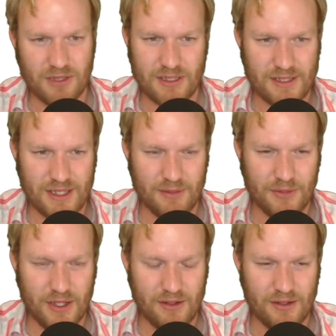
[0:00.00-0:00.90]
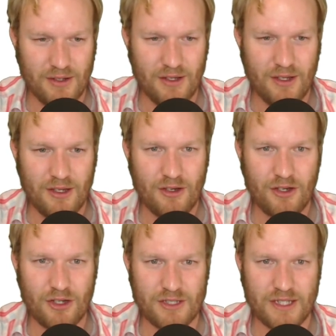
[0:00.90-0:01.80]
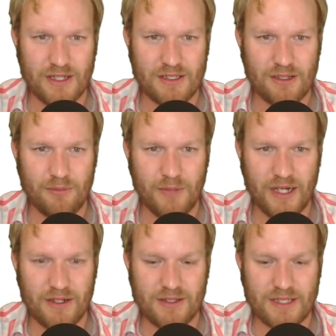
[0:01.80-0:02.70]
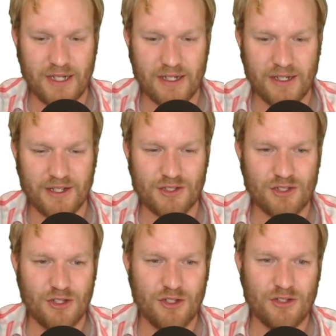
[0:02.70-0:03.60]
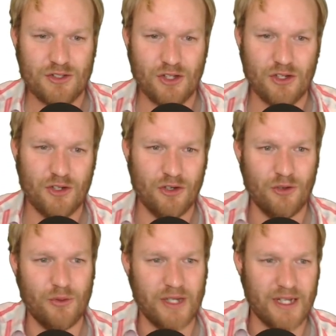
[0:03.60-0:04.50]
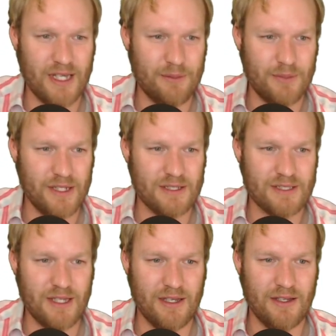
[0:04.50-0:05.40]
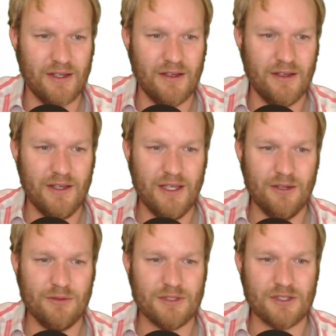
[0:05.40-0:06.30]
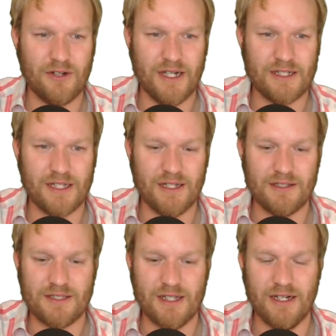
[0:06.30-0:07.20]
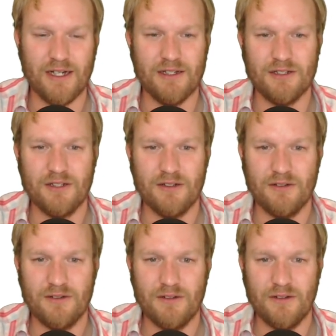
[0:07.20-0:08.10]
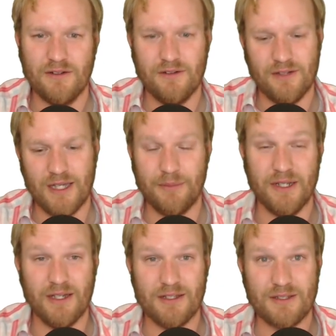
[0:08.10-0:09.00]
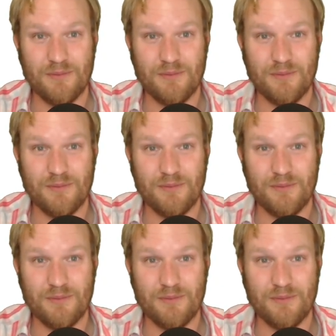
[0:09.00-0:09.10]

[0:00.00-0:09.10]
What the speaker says: it's the same thing. Cos x minus sin x, so we can happily say equals the right-hand side. Happy days.